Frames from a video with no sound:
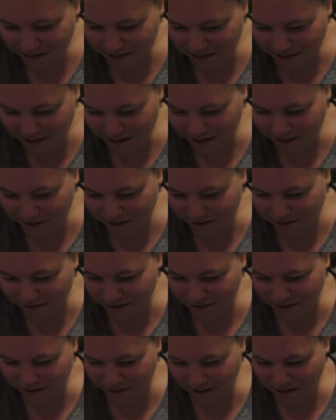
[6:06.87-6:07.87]
So
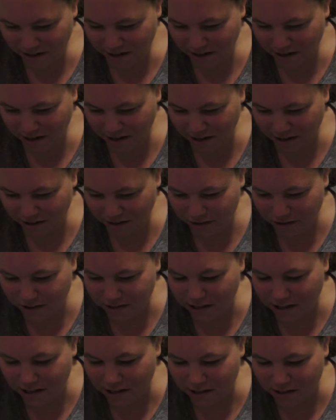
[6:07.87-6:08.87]

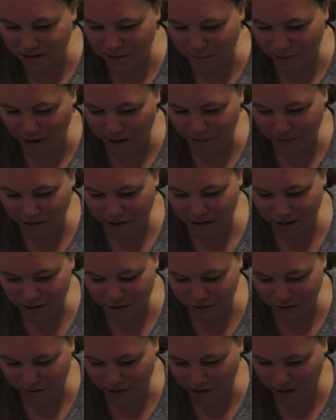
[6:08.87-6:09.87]
looks like the supply
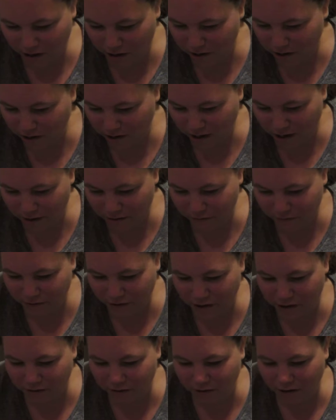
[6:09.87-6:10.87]
planets really aren't a
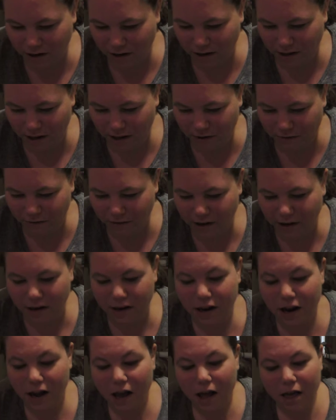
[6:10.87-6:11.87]
lot of
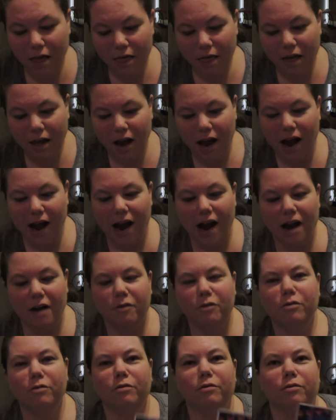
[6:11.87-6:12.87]
fun.
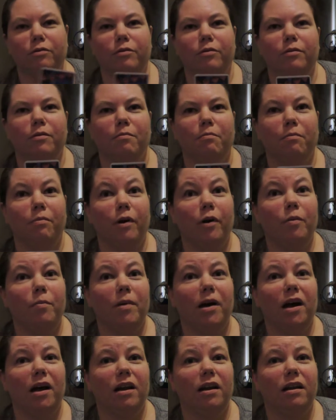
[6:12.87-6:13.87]
Ooh,
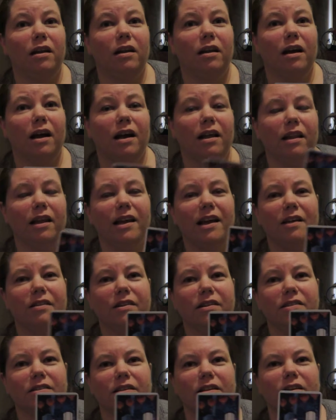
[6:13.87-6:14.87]
Beaumont. I like how
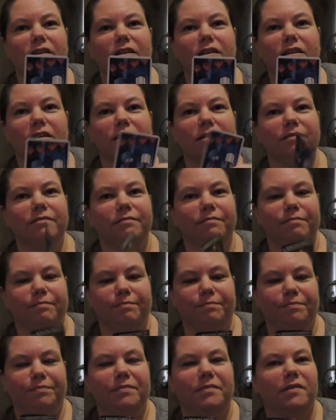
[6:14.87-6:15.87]
these look.
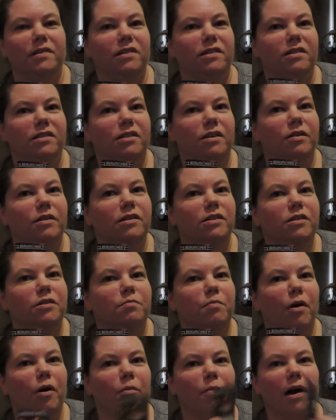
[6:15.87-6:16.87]
So this is
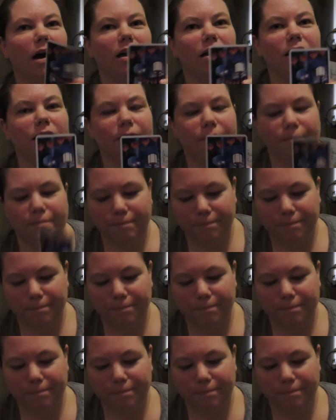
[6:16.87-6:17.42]
Beaumont.